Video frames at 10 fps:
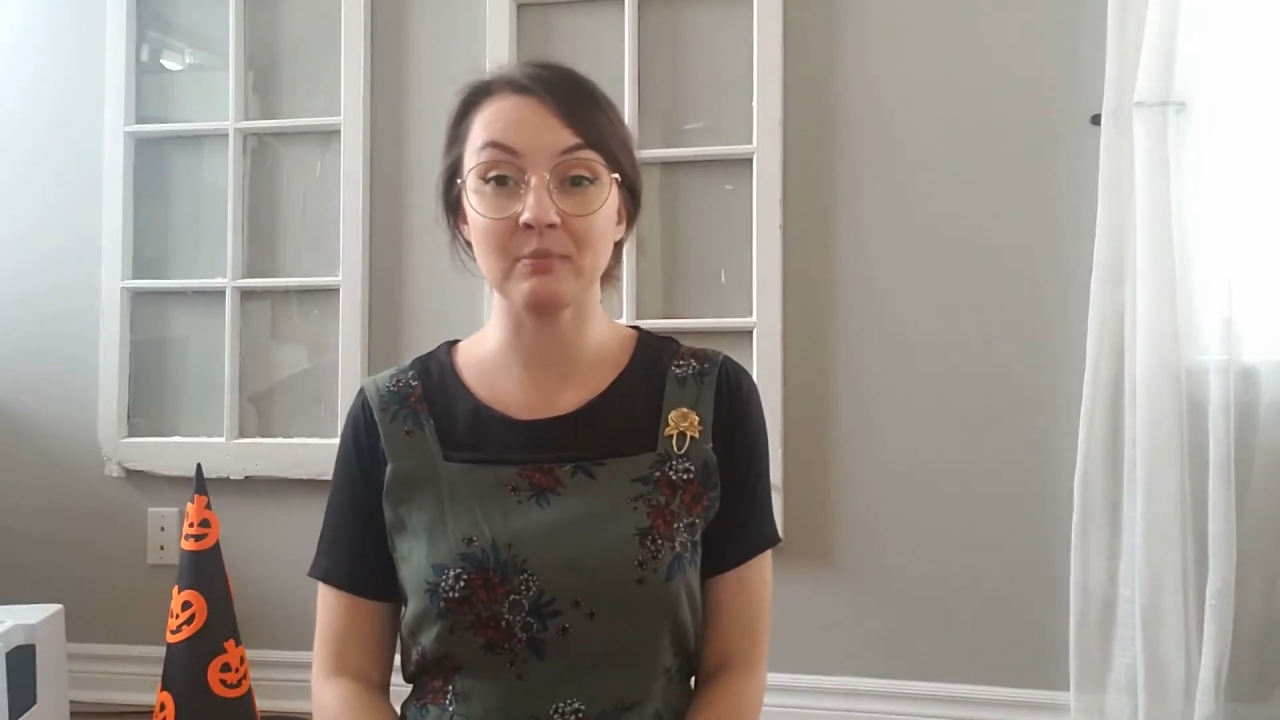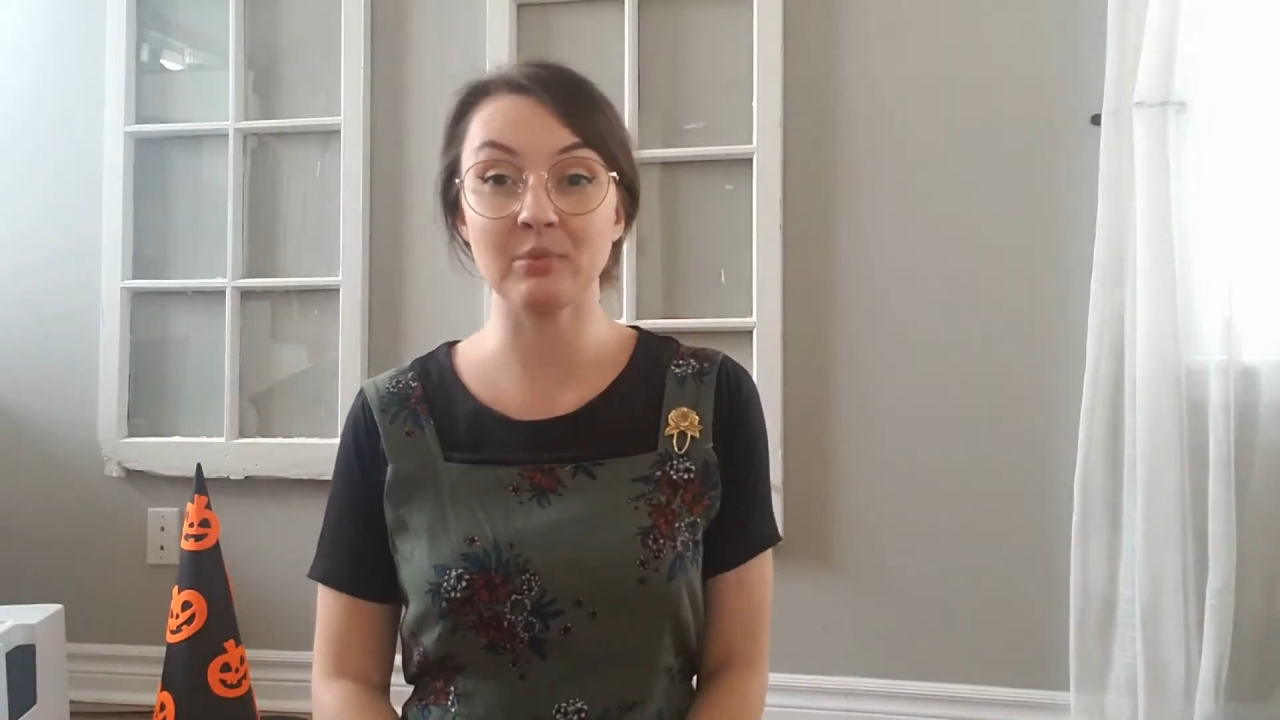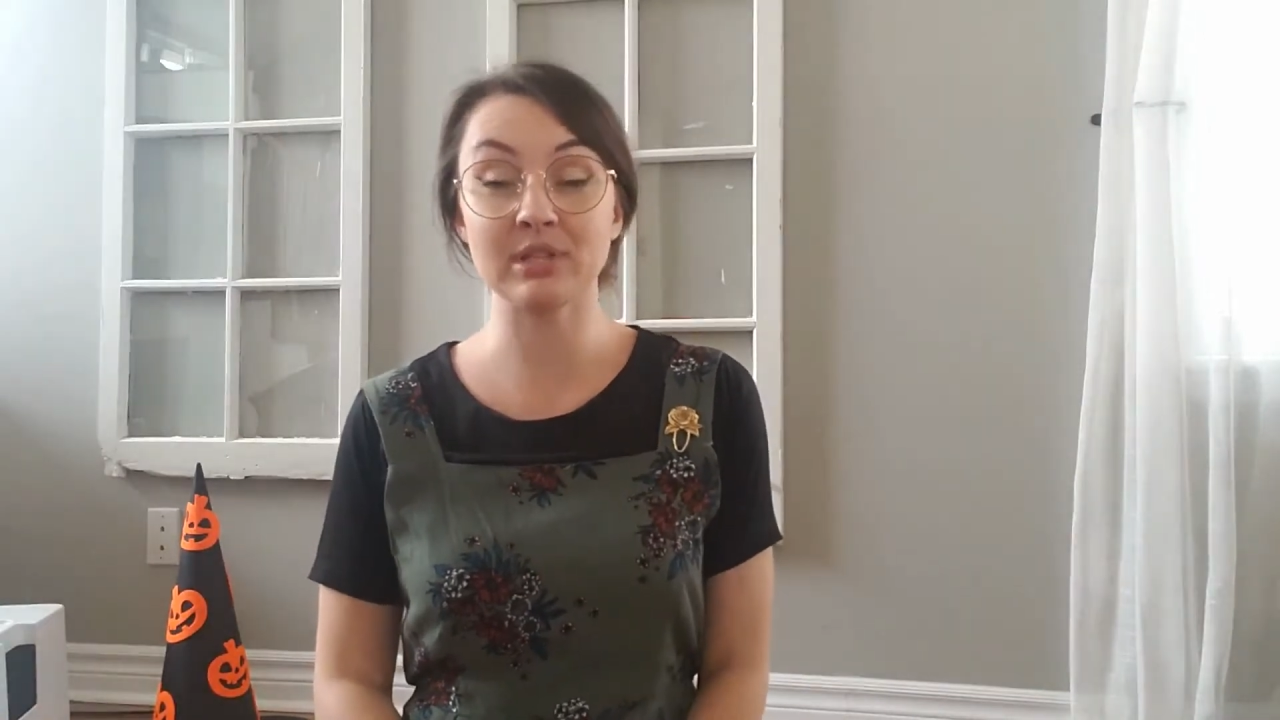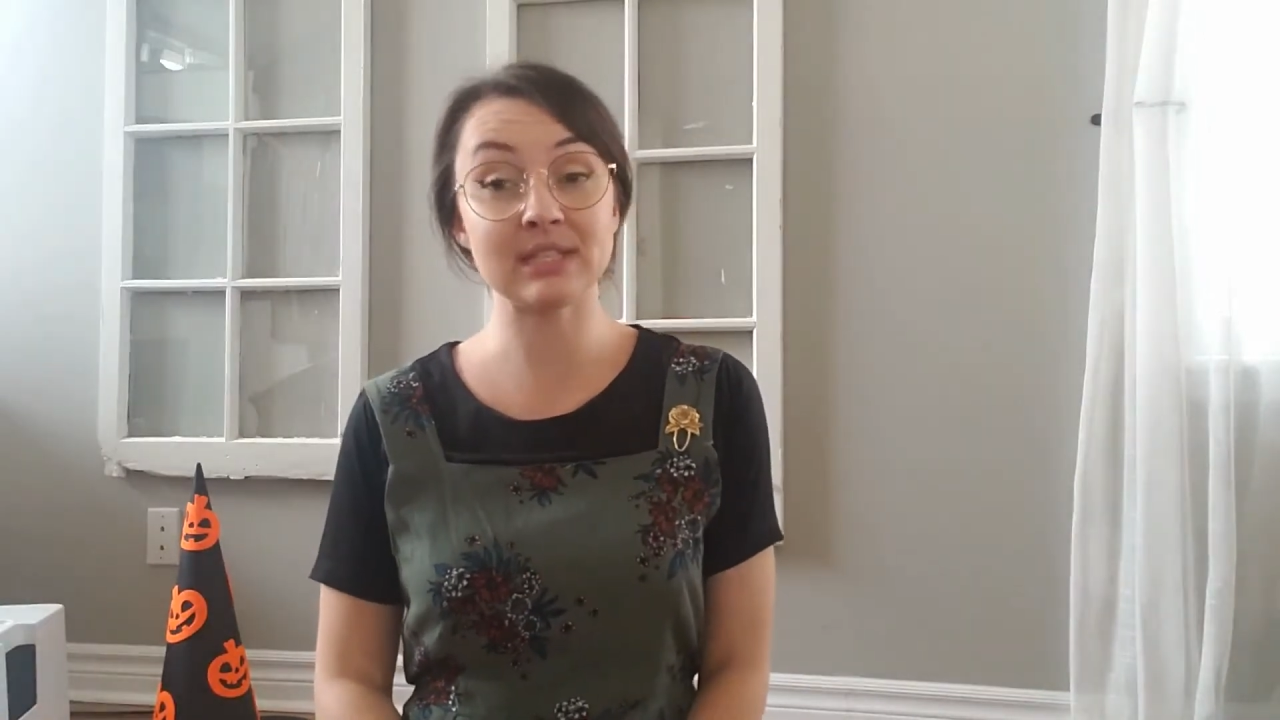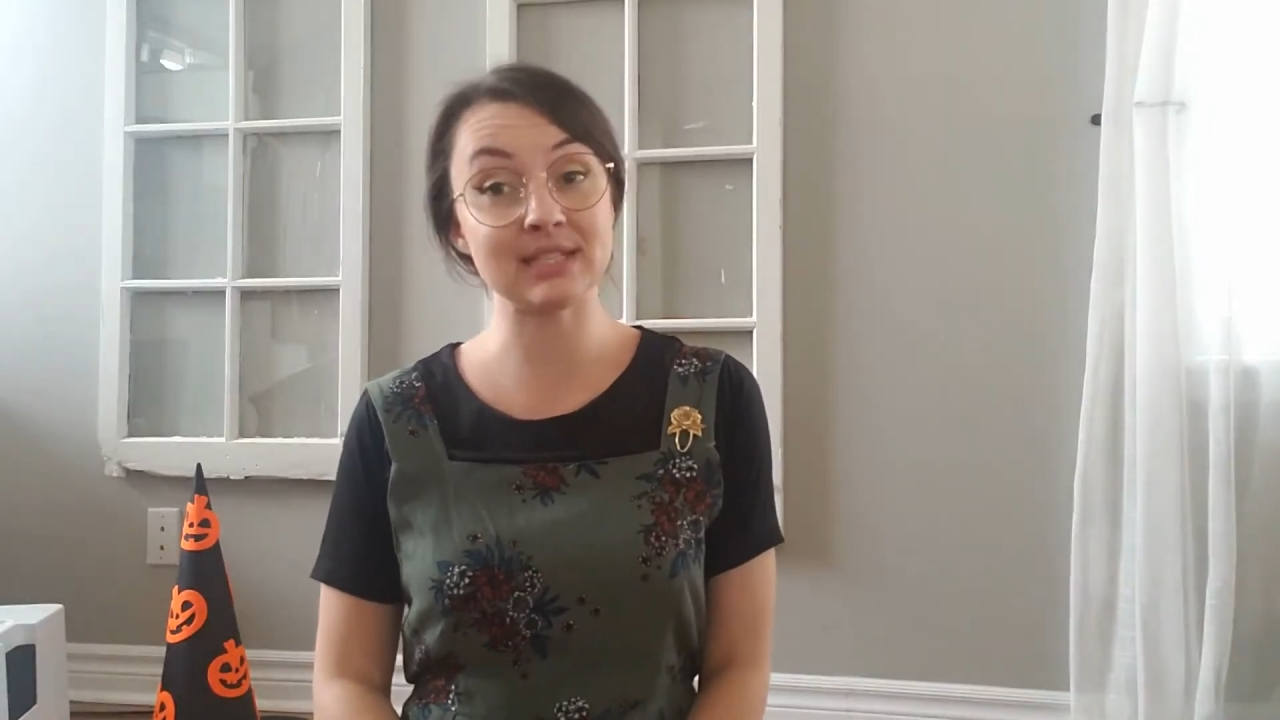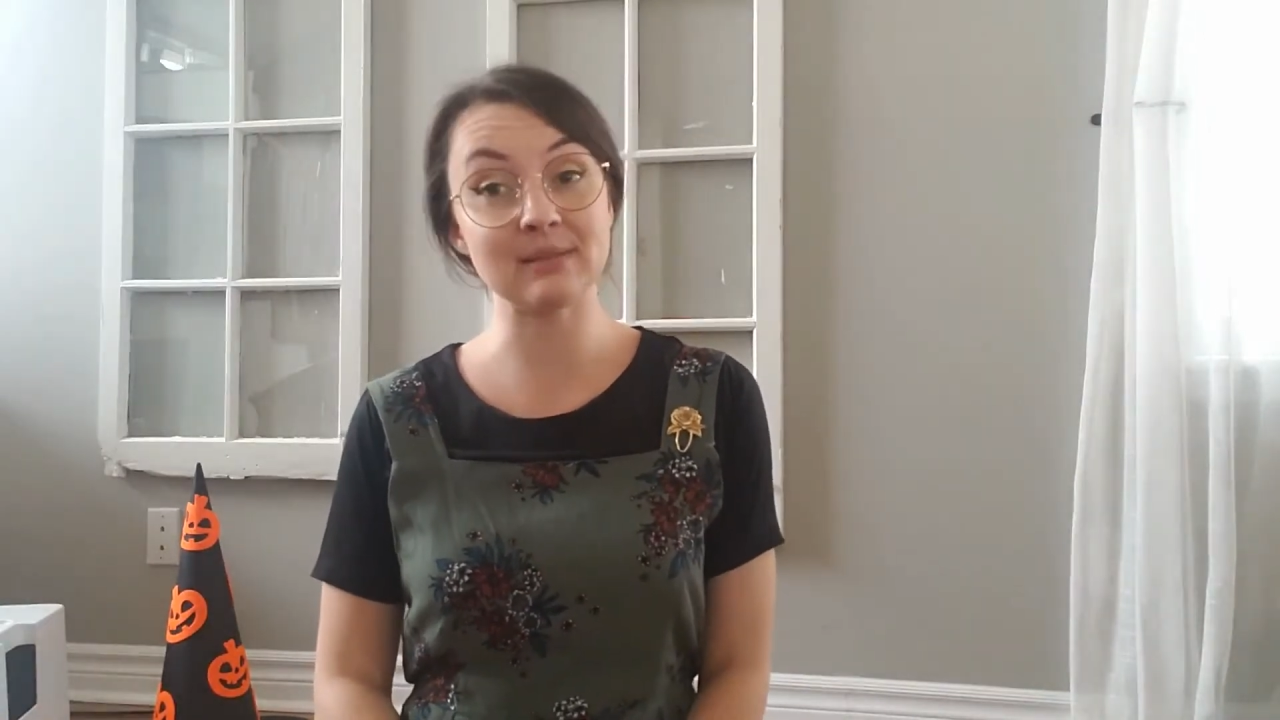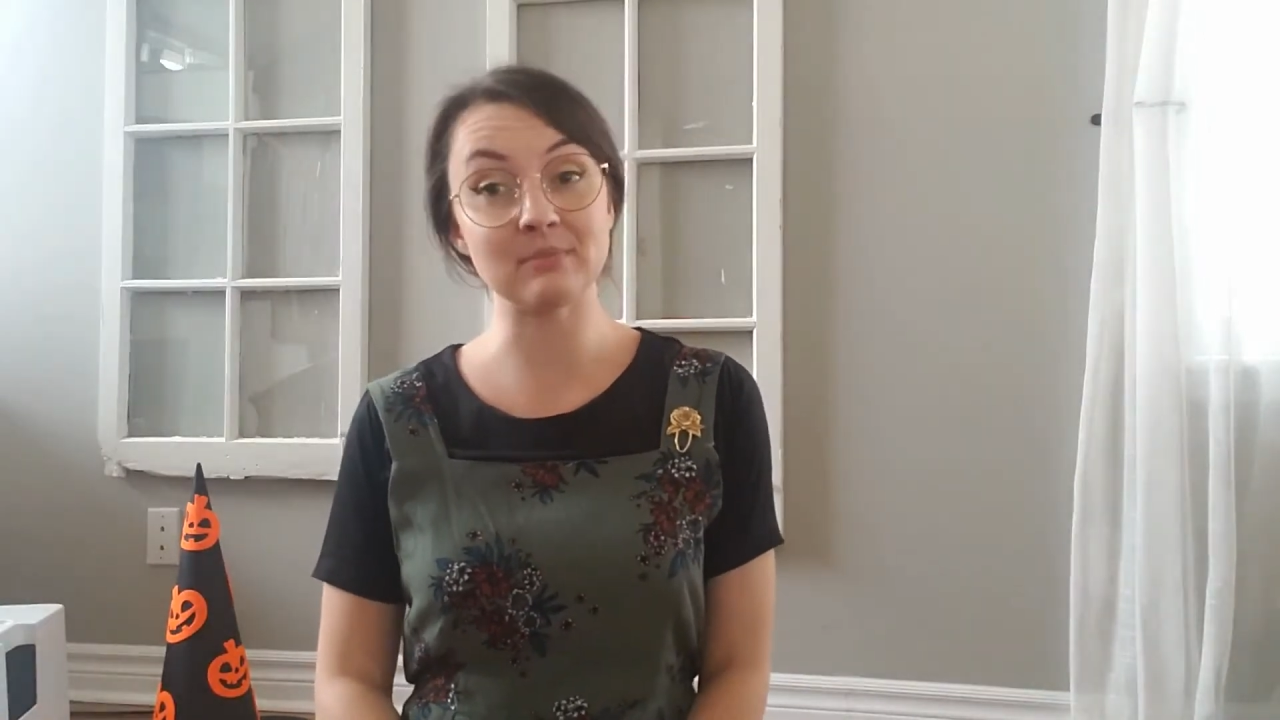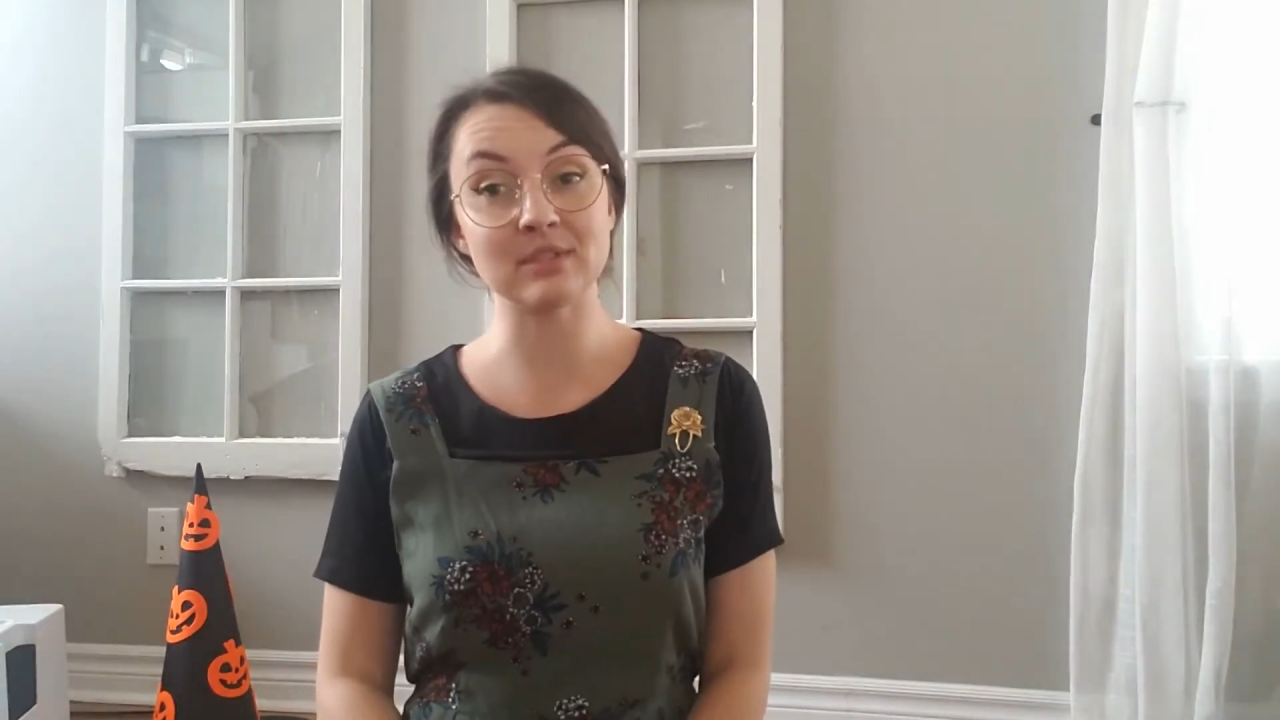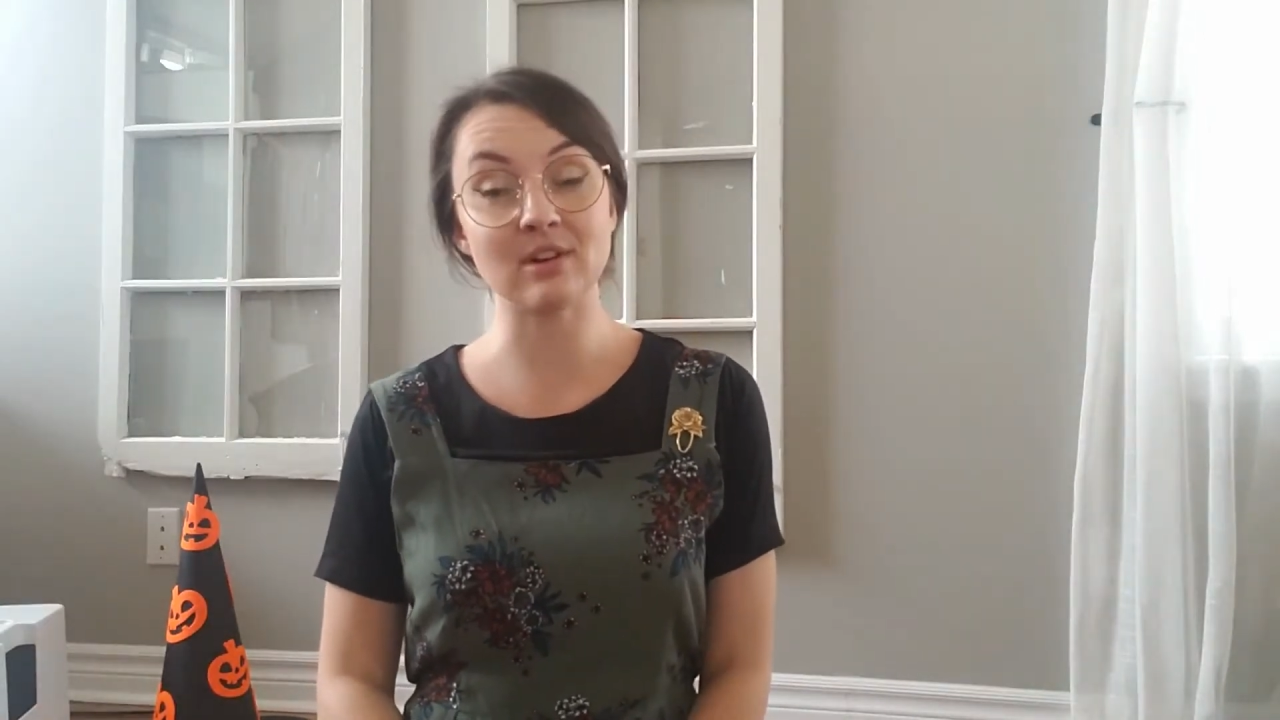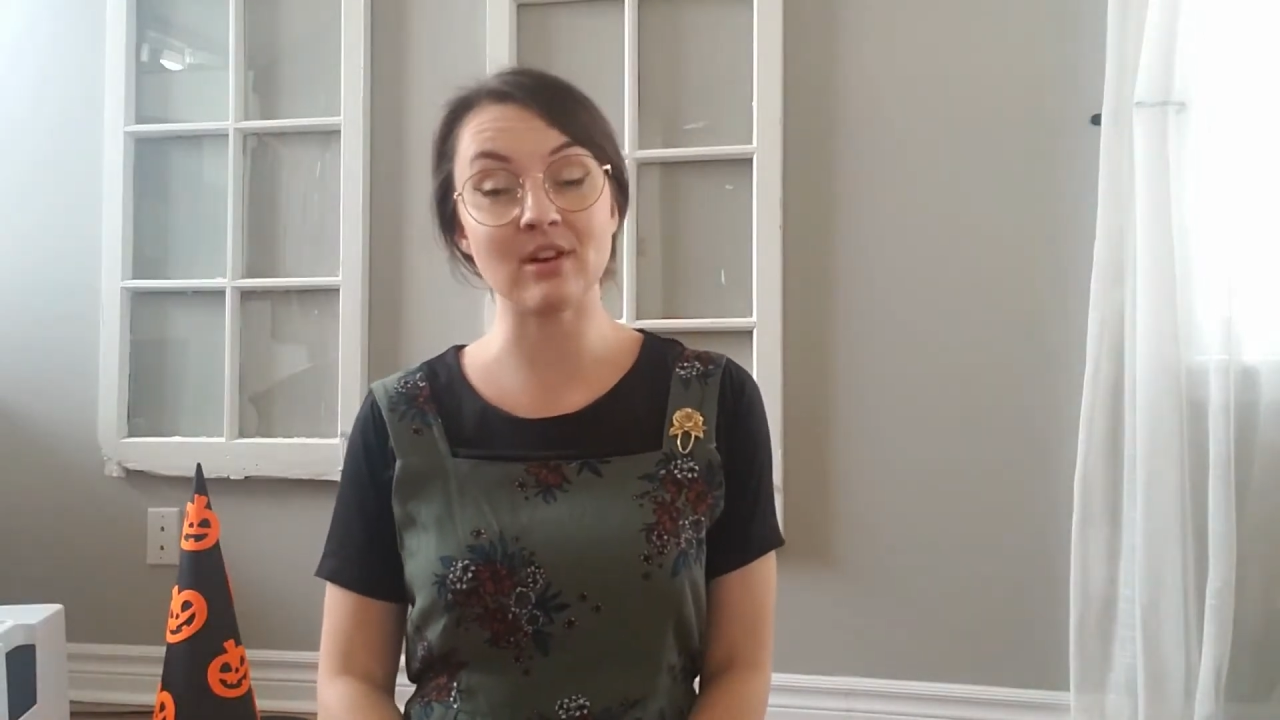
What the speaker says: put seams